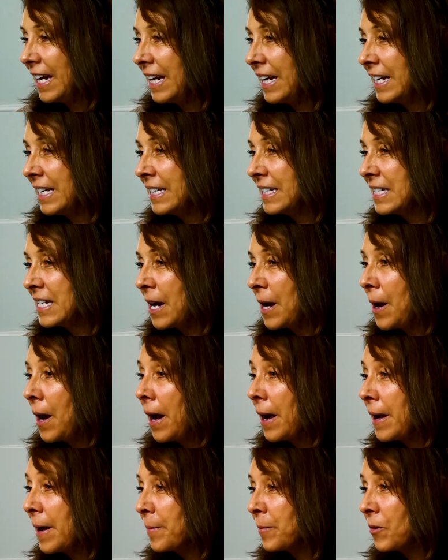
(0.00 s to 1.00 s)
And
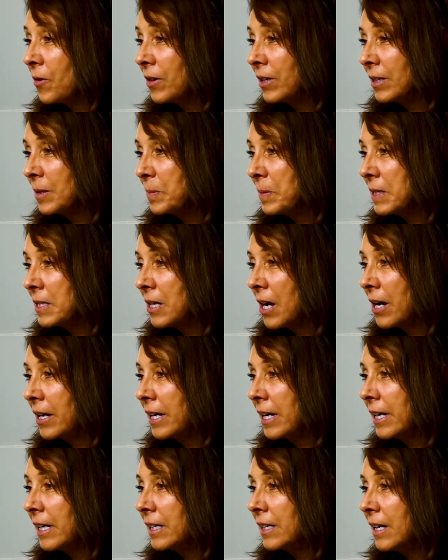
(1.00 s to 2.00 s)
I am going to be
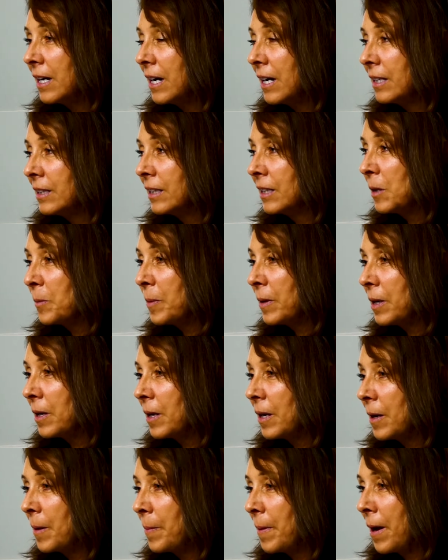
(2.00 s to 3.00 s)
talking a little
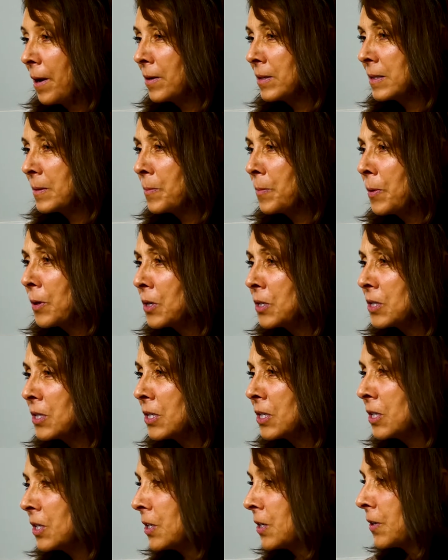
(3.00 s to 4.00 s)
bit about some
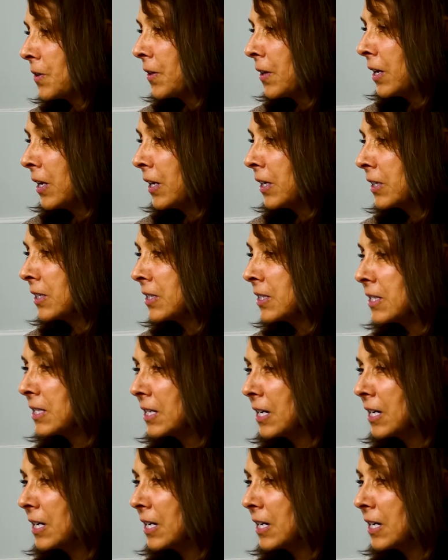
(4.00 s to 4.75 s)
personal things